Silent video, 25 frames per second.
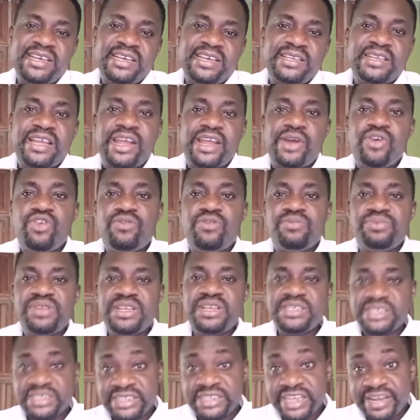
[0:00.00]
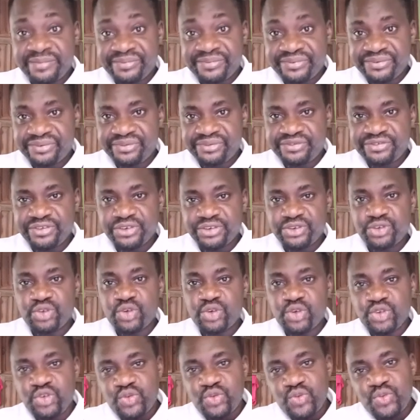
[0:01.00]
and I hope this is helpful for
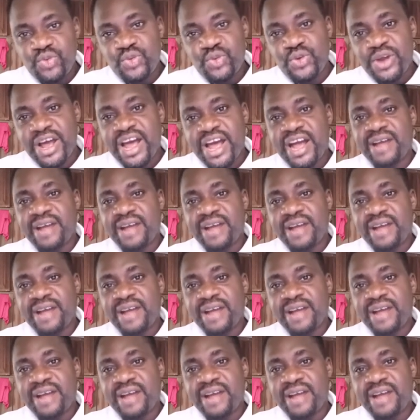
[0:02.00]
those who